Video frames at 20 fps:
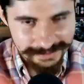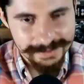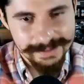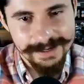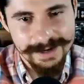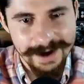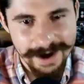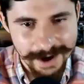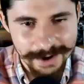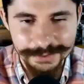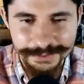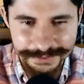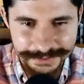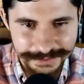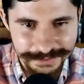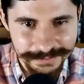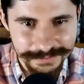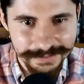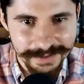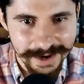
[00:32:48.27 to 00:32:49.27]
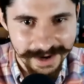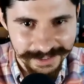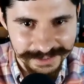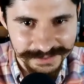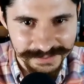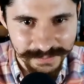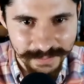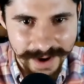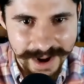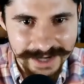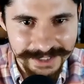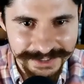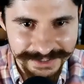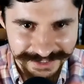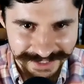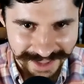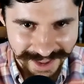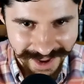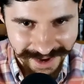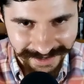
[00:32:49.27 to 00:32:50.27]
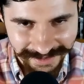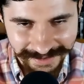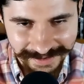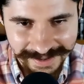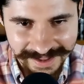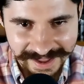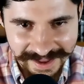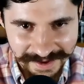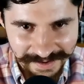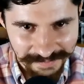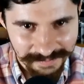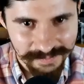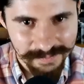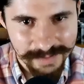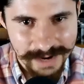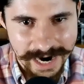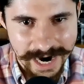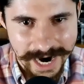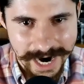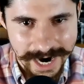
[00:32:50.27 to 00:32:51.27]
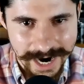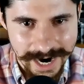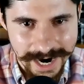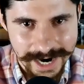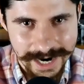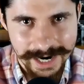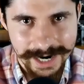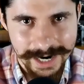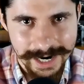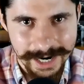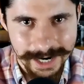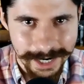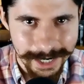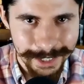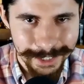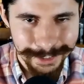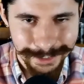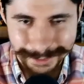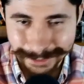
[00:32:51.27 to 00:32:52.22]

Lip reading: and I'll see you next Wednesday. Bye.